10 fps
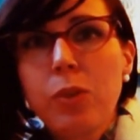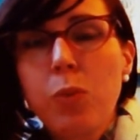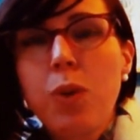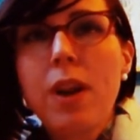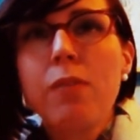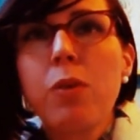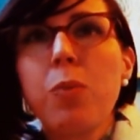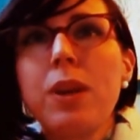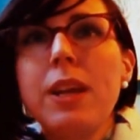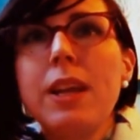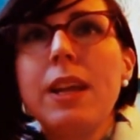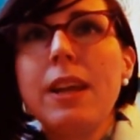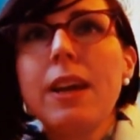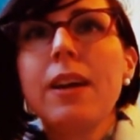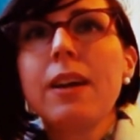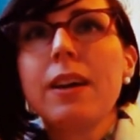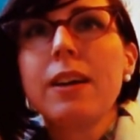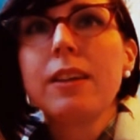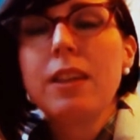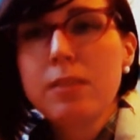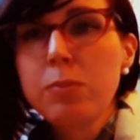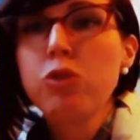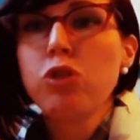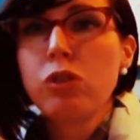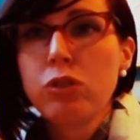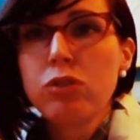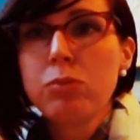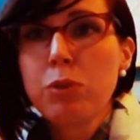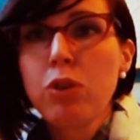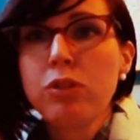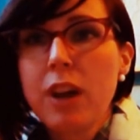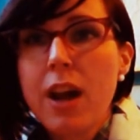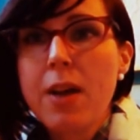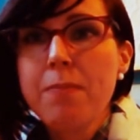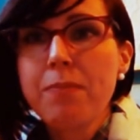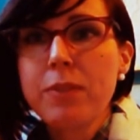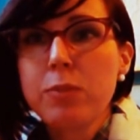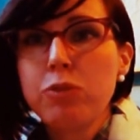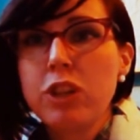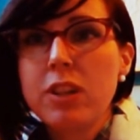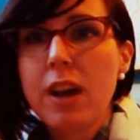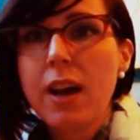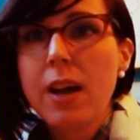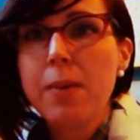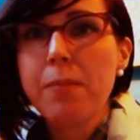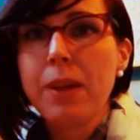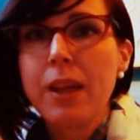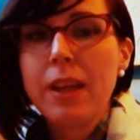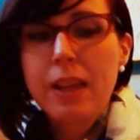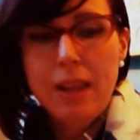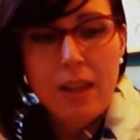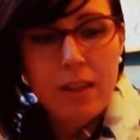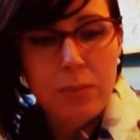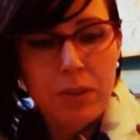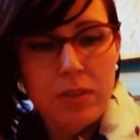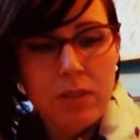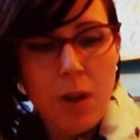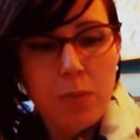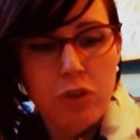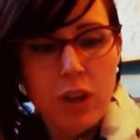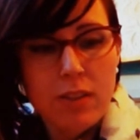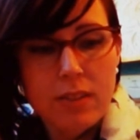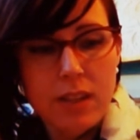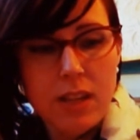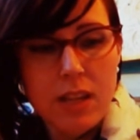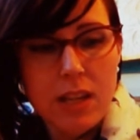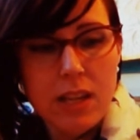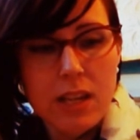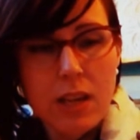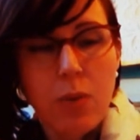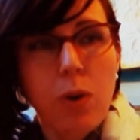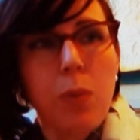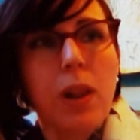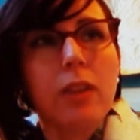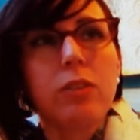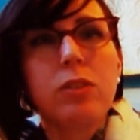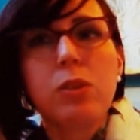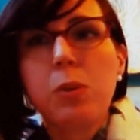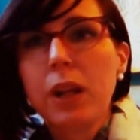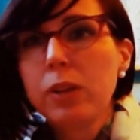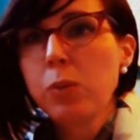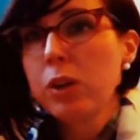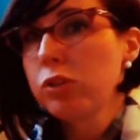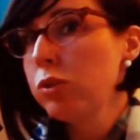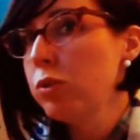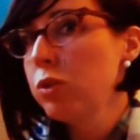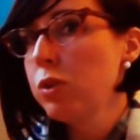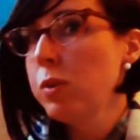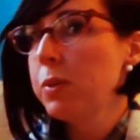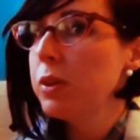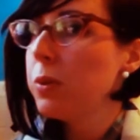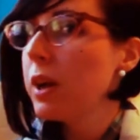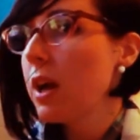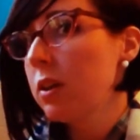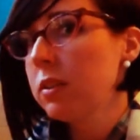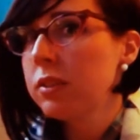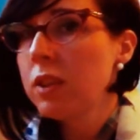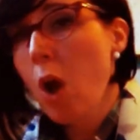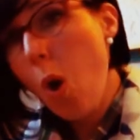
whenever we need some girl time, some G time? Spend some time with JC. What do we like to do? We like to watch YouTube and do what else?